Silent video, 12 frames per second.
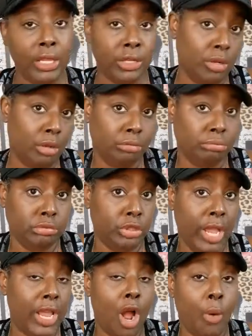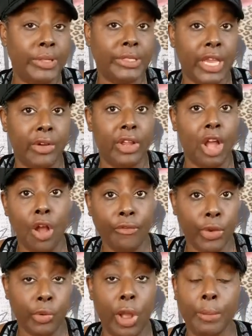you know, you can't always carry
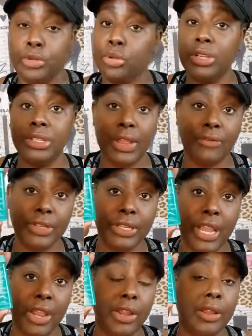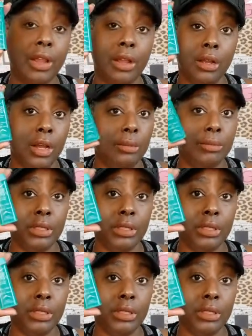coffee around, but you can definitely carry um,